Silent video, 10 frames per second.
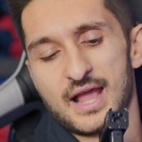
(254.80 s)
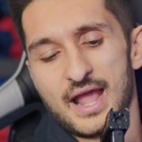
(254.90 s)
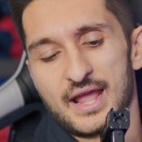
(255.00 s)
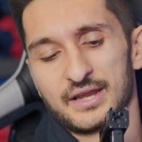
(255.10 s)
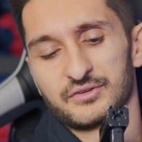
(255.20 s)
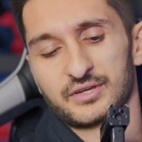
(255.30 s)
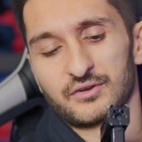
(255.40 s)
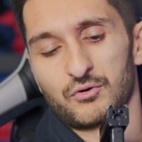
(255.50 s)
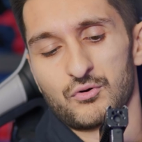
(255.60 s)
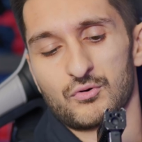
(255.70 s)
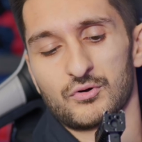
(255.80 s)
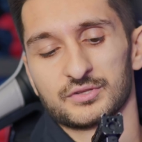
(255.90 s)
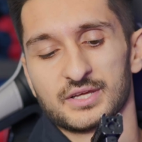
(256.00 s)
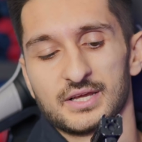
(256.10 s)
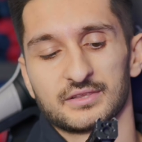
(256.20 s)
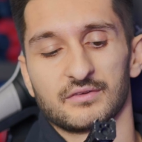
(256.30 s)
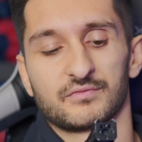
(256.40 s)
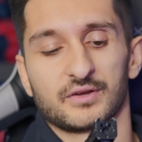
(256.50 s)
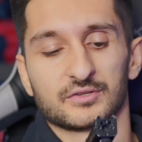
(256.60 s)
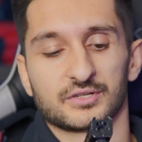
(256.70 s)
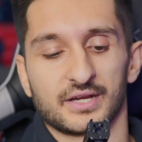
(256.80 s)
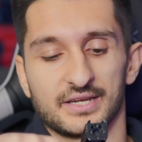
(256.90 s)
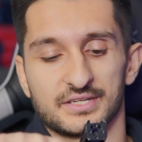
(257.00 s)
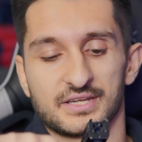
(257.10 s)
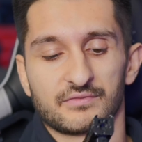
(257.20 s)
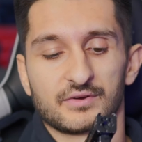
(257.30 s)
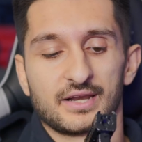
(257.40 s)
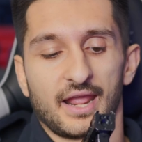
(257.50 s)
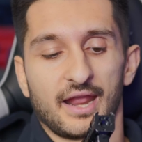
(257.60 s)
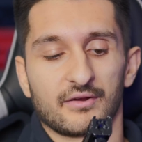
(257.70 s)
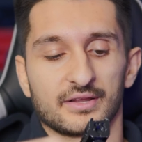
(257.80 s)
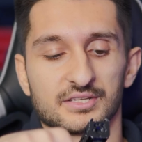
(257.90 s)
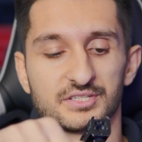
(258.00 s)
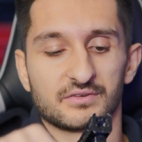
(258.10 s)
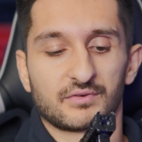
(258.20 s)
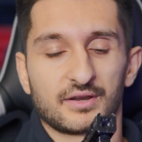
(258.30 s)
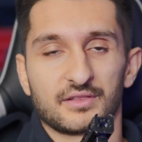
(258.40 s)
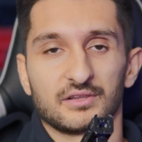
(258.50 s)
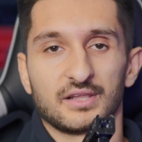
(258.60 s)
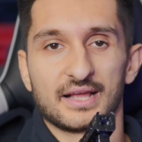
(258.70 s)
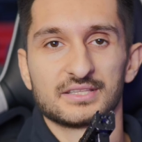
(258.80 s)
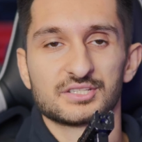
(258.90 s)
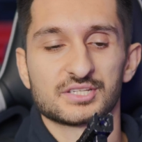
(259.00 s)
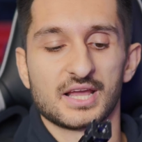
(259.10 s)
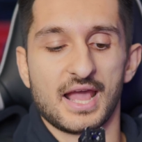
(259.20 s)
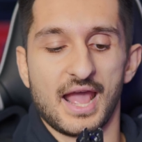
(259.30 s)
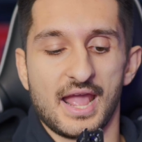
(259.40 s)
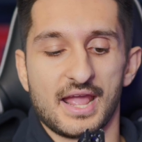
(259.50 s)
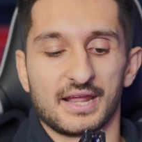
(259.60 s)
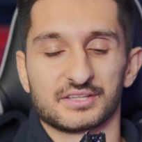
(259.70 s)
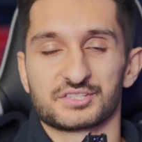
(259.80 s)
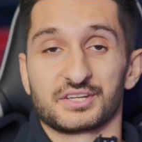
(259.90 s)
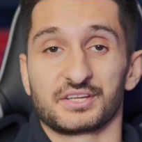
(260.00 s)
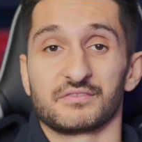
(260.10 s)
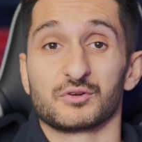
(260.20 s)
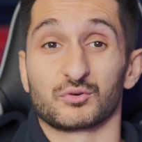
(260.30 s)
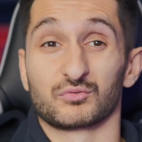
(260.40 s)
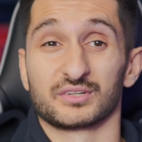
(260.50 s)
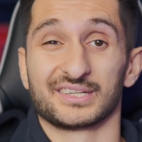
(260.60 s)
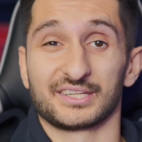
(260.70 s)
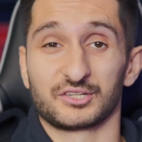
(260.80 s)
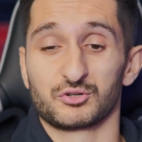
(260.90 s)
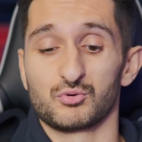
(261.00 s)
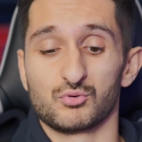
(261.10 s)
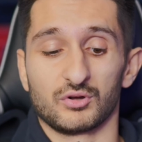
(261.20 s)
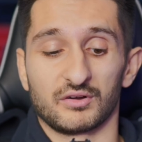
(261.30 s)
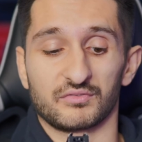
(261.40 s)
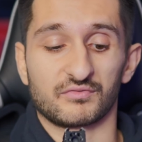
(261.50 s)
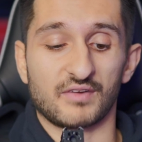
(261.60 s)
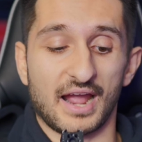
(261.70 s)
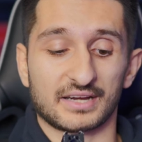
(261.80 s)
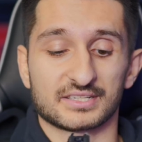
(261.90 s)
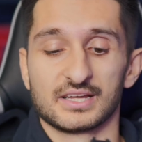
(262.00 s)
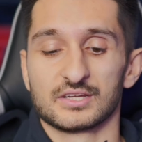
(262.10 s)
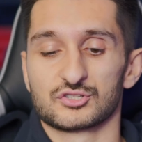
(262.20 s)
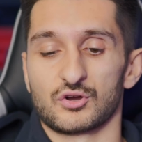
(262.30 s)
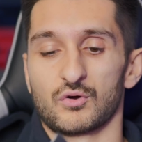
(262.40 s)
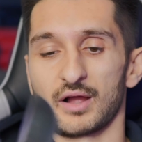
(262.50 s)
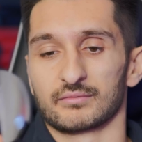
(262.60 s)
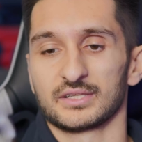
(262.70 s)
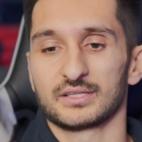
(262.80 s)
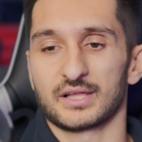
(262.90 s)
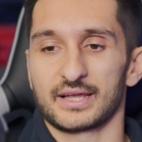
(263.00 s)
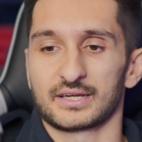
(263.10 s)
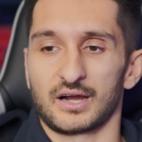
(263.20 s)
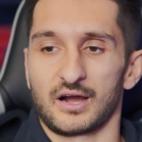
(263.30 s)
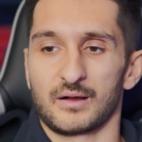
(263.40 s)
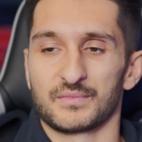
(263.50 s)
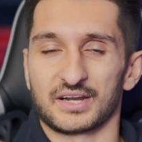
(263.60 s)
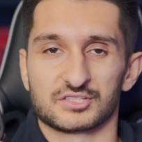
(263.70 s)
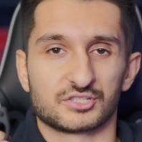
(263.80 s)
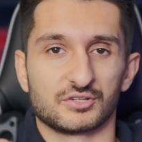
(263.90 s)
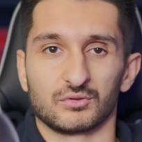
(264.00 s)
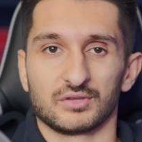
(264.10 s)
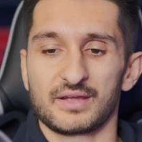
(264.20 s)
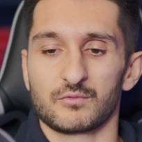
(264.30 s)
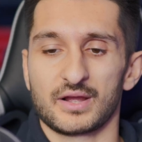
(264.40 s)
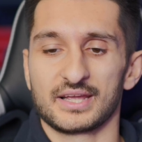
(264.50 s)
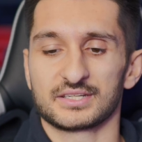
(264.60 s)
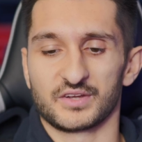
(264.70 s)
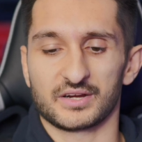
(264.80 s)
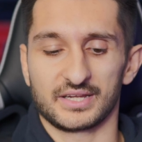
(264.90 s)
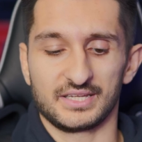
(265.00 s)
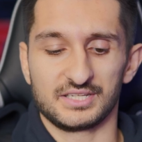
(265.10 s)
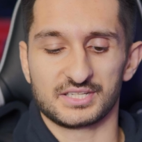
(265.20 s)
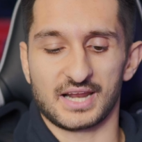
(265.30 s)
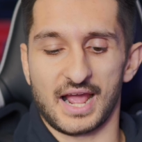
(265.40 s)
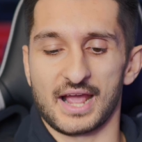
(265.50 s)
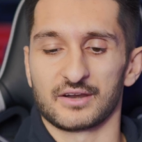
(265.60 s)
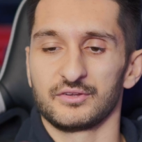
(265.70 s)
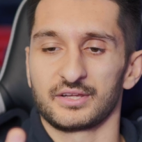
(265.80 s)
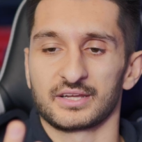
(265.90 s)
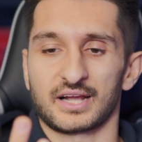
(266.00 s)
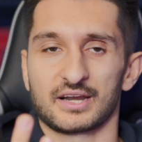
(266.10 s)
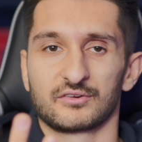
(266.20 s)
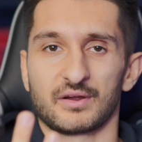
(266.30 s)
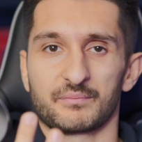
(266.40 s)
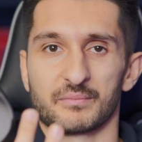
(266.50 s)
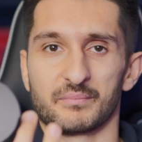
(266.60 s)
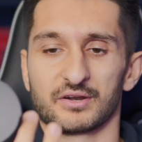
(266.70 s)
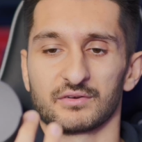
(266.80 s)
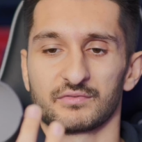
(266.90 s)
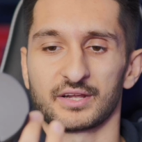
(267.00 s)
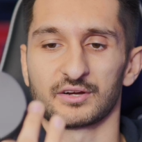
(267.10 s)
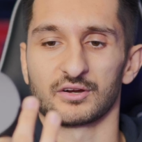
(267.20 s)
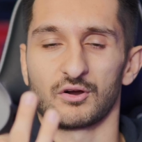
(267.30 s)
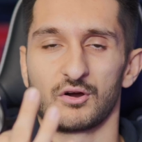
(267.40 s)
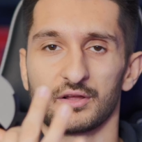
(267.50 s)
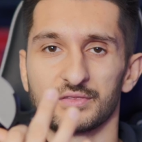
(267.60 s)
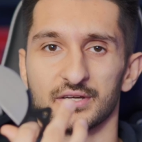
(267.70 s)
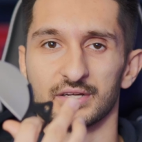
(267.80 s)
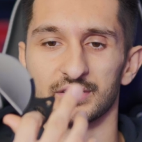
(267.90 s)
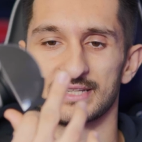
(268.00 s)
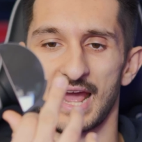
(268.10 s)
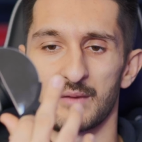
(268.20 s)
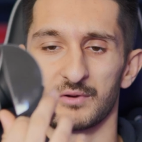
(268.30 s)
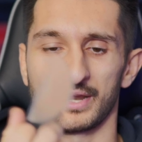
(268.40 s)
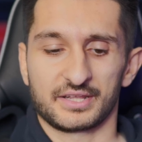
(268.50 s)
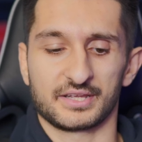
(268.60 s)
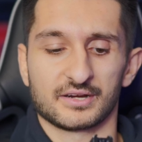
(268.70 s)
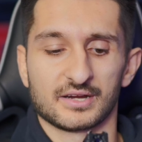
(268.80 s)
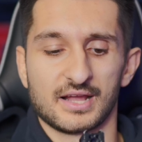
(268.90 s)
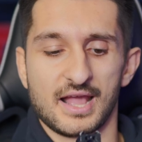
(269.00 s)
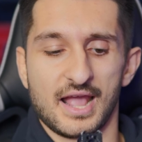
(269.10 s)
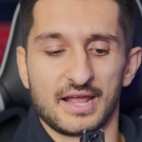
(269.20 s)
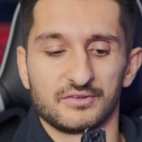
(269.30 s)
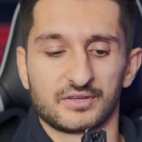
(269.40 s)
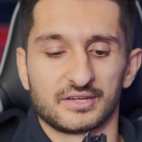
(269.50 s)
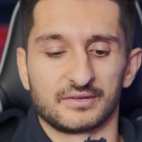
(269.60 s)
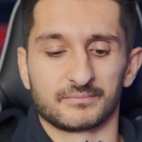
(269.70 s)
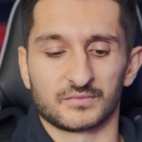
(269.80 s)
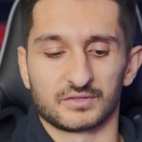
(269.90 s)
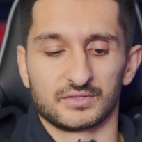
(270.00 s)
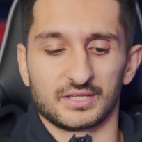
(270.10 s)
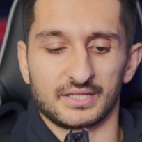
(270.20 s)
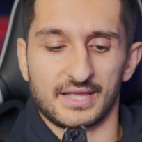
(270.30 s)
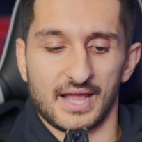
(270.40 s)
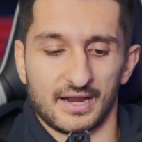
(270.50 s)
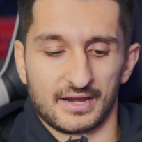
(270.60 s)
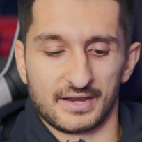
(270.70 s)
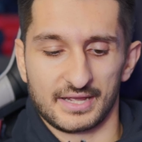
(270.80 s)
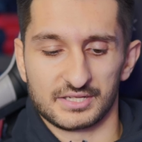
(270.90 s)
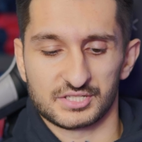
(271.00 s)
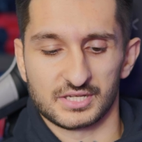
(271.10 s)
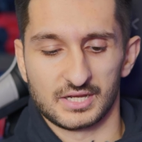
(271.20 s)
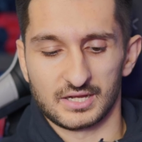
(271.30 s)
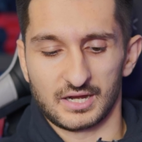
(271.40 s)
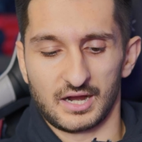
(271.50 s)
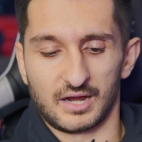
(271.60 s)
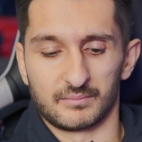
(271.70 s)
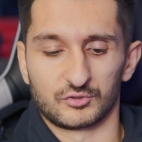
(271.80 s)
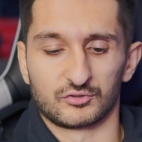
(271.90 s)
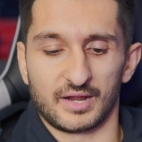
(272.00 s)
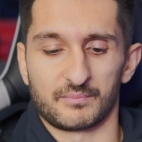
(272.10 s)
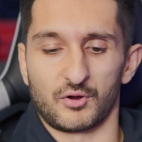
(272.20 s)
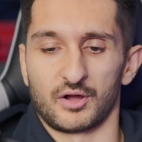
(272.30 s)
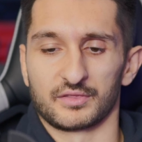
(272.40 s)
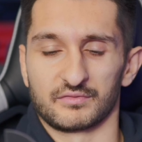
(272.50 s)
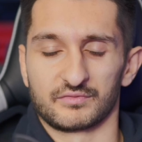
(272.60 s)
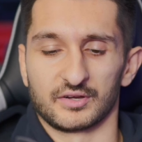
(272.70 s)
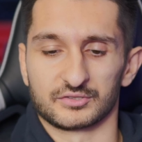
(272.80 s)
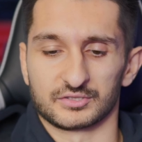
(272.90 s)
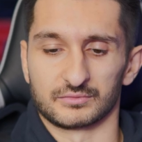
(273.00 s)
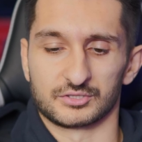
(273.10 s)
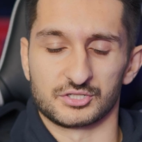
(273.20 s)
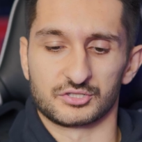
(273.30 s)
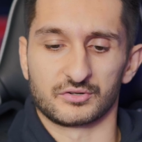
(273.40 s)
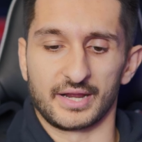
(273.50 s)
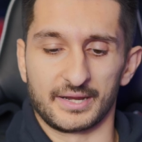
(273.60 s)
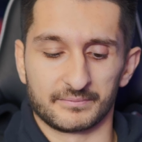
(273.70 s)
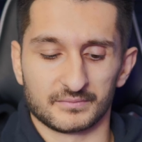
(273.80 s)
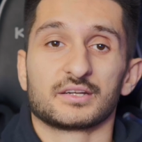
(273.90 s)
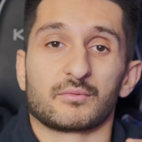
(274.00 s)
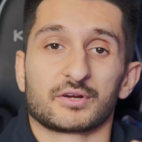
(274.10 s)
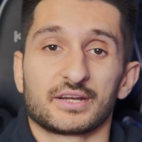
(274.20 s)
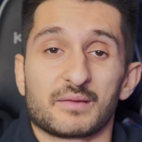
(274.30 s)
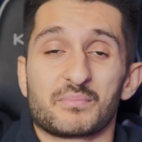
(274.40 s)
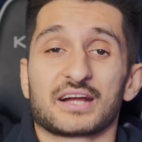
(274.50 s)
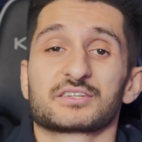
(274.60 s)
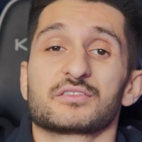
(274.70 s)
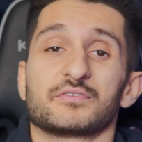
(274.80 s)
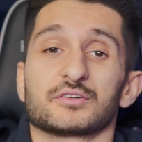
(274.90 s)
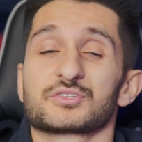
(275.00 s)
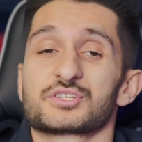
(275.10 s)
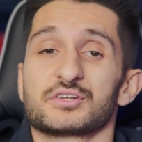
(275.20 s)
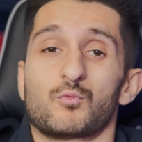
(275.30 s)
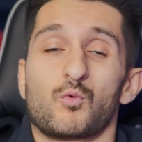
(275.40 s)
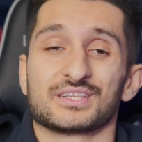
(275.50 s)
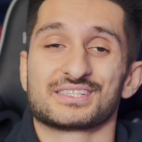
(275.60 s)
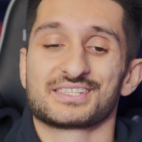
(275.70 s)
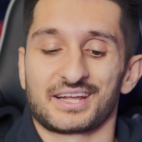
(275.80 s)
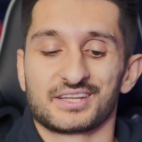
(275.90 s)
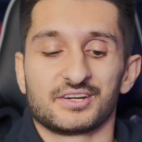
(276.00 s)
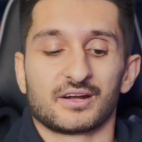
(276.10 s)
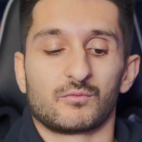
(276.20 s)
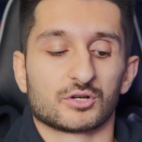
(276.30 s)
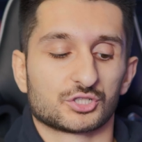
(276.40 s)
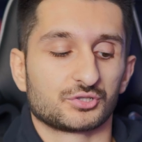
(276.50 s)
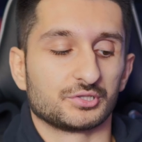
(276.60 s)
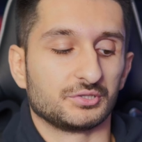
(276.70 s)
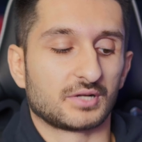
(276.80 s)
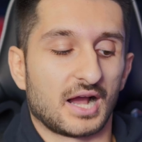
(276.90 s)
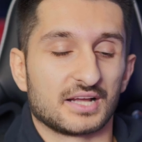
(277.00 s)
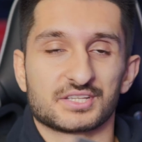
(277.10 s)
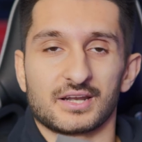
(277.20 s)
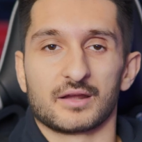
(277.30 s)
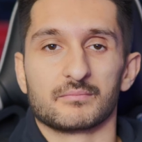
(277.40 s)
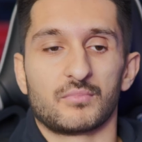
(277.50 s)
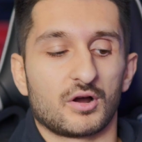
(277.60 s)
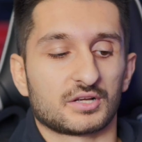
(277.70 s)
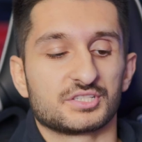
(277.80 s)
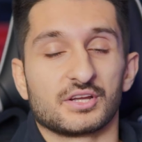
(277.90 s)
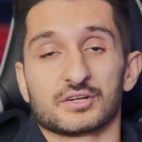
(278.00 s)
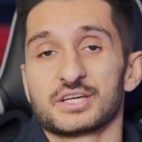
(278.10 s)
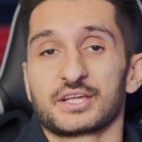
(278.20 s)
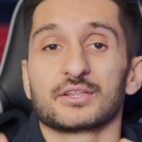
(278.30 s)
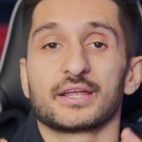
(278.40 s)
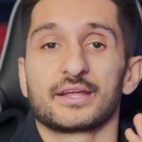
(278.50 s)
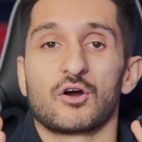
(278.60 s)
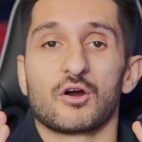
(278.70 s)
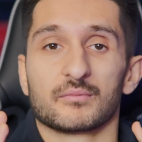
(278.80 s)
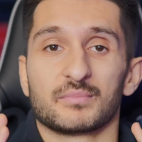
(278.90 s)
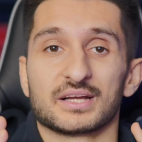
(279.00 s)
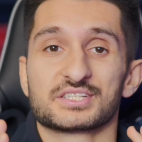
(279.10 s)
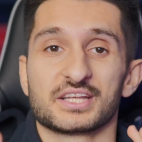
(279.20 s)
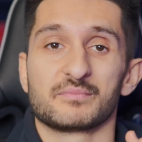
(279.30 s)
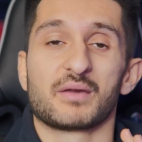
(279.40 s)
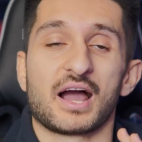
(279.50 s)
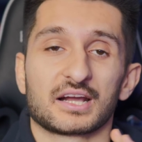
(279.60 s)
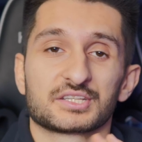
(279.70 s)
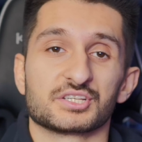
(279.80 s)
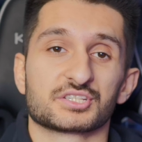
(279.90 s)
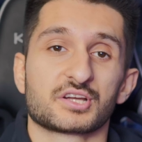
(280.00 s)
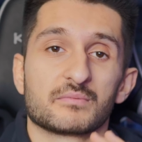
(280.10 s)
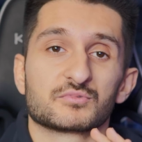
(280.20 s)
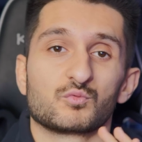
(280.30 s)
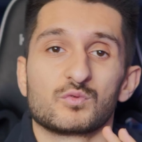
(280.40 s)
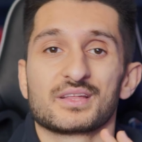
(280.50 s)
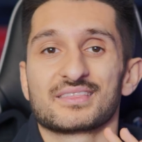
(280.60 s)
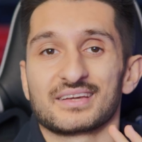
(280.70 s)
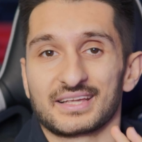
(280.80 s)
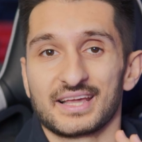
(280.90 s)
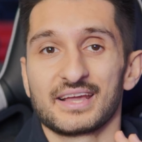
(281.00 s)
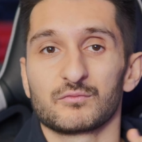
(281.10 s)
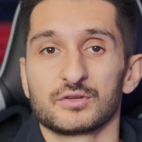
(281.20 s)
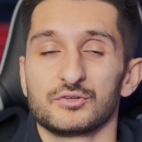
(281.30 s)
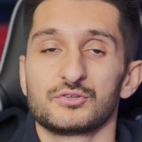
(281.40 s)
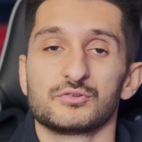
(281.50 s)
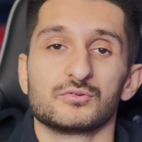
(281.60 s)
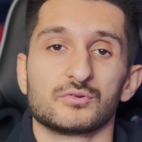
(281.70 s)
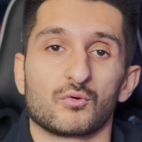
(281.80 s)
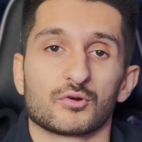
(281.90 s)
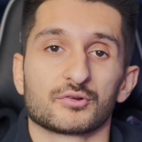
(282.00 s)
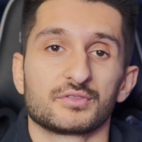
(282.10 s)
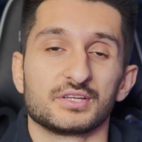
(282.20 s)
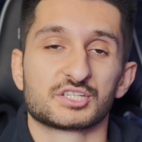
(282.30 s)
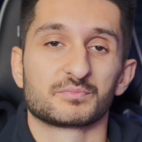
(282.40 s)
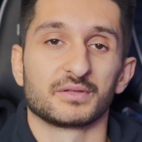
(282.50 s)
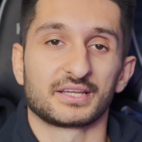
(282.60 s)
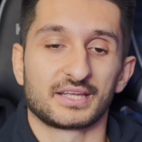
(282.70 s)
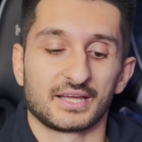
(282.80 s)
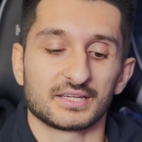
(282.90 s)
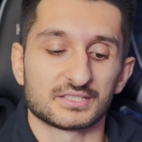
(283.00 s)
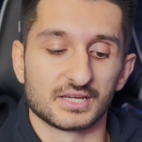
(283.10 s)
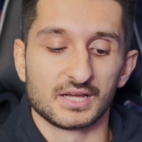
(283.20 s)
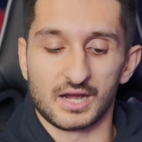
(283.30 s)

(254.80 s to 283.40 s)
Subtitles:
and you can hold the filter in different areas in front of the lens, and it's going to give you a really cool effect. So I really like that it's, you know, lightweight, very easy to handle. You can kind of grip your middle finger on the tab right here, and you can really get a nice grip on the filter, which is great. Now we're going to get back to the filters in 1 second here. I want to show you guys and unbox the articulating arm by Cinepacks. This comes with the kit when you do order the split kit.